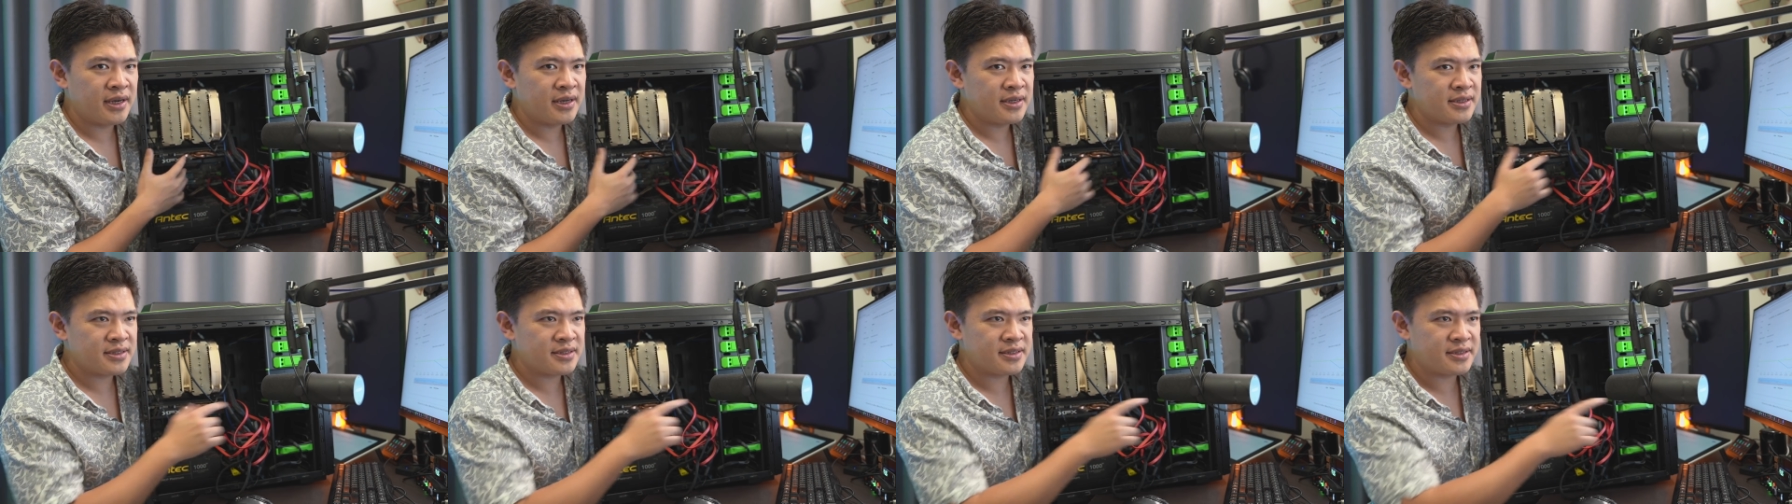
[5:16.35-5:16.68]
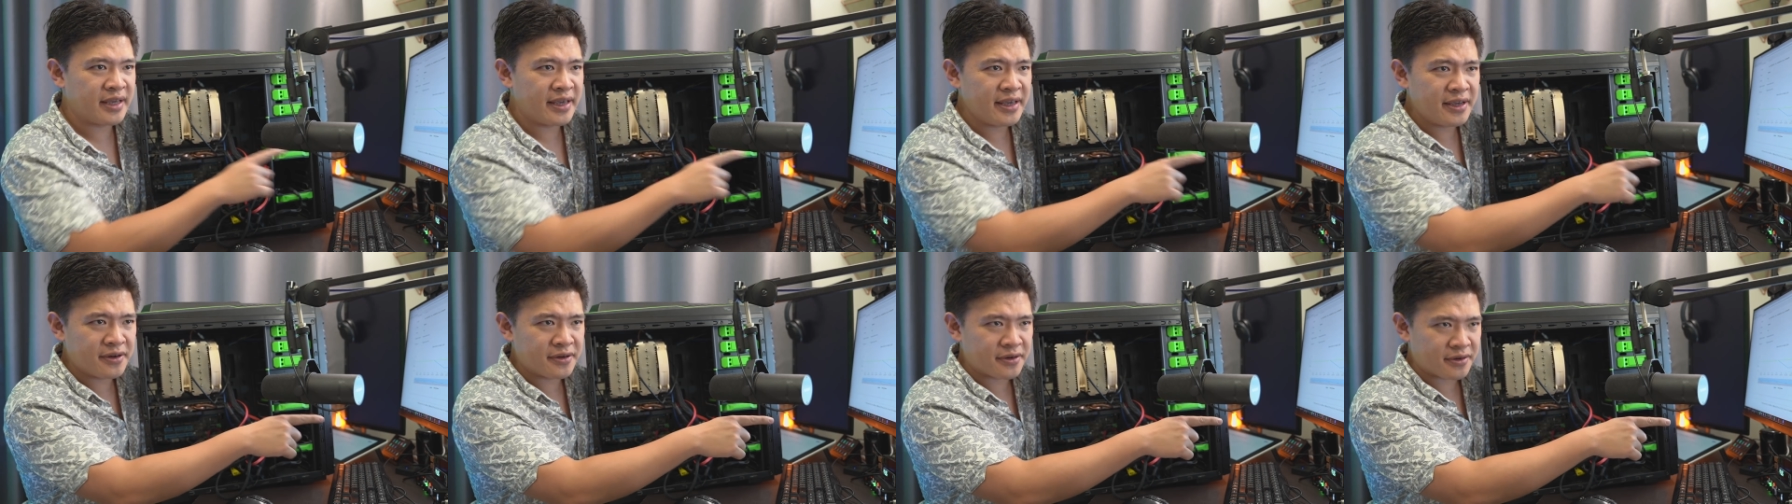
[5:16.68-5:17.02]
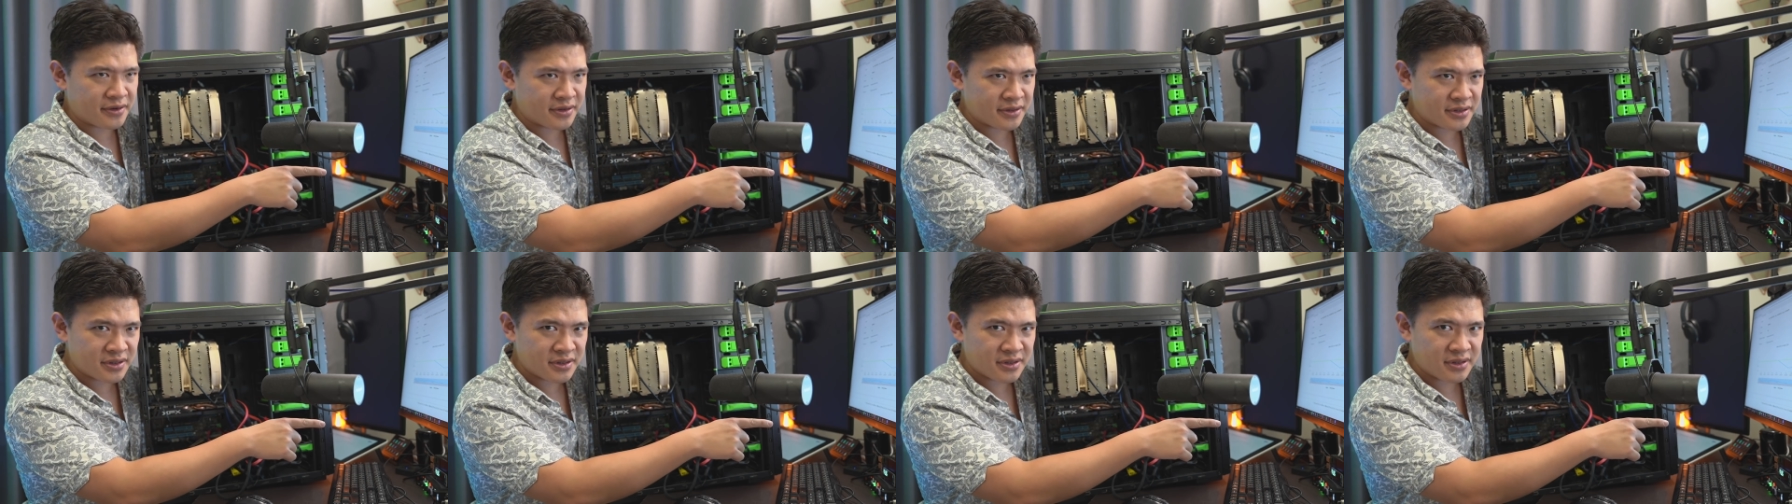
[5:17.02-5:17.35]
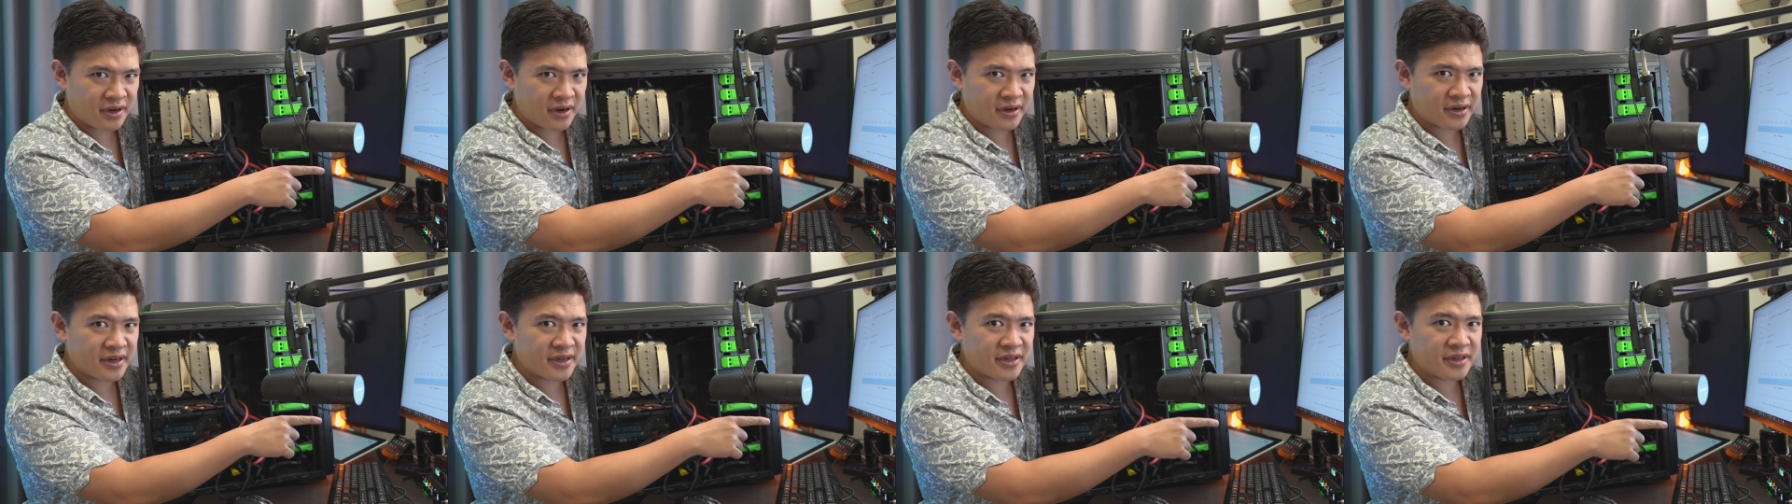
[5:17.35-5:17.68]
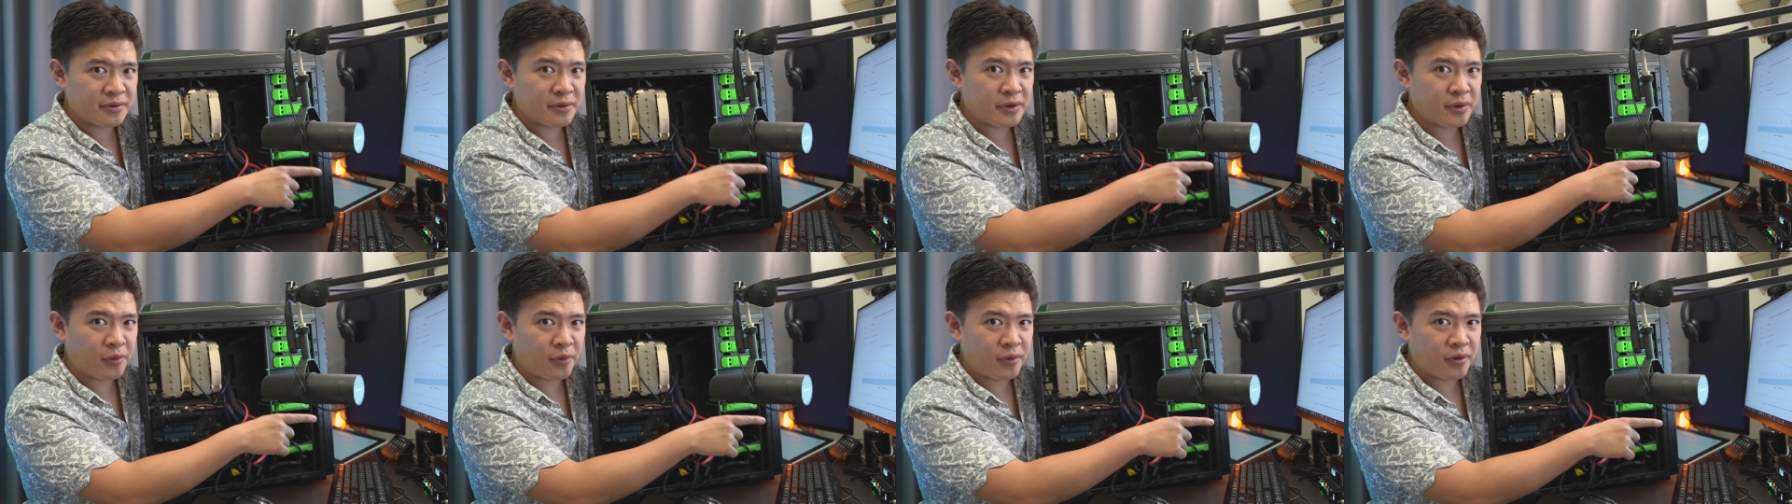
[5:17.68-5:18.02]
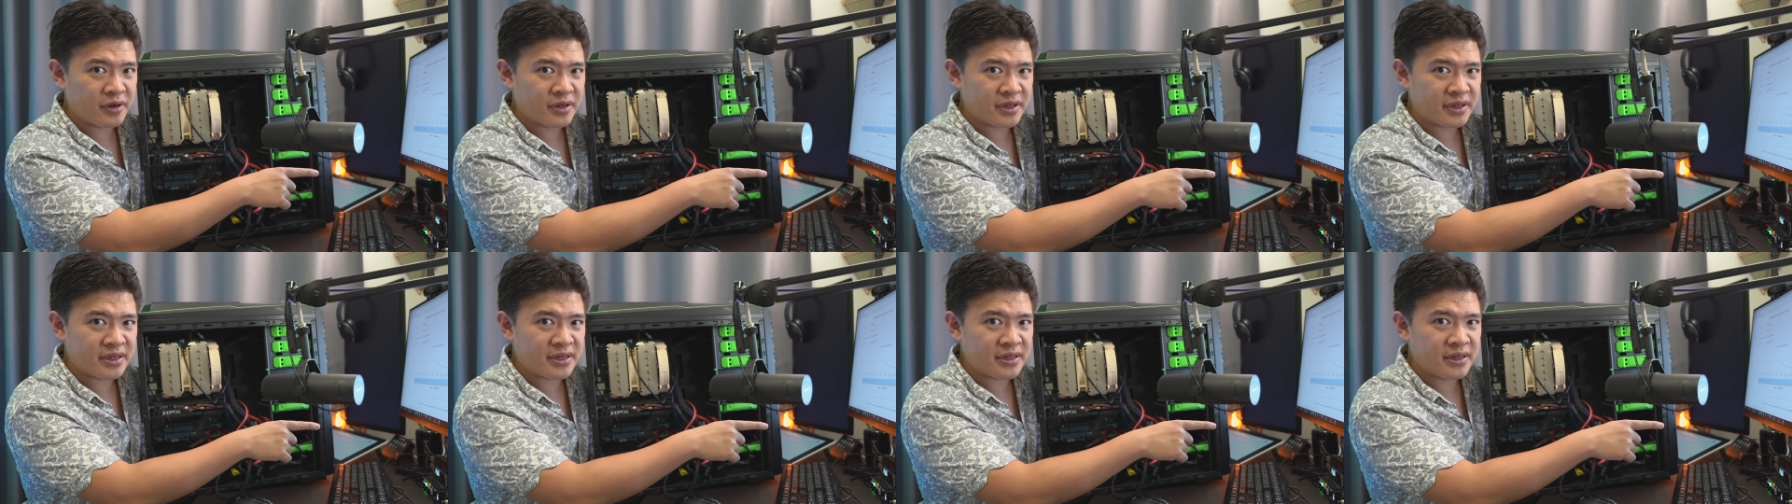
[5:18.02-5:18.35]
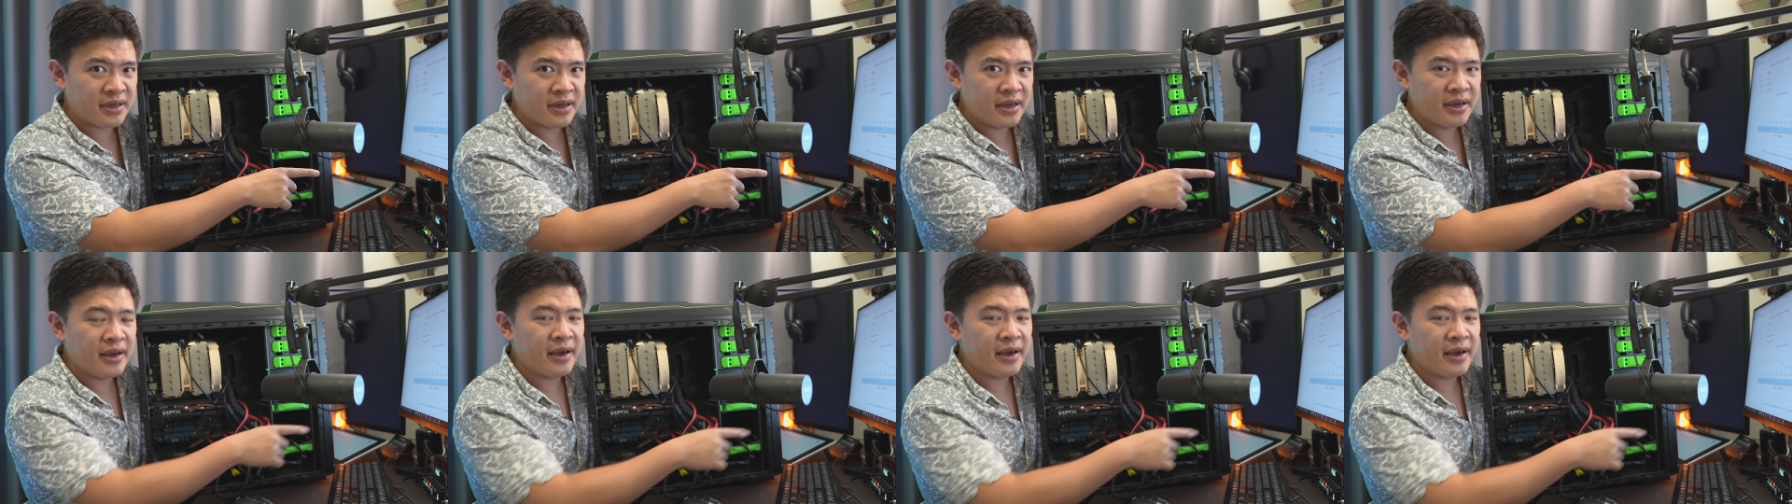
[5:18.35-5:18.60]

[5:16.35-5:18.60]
stakers are getting rewarded.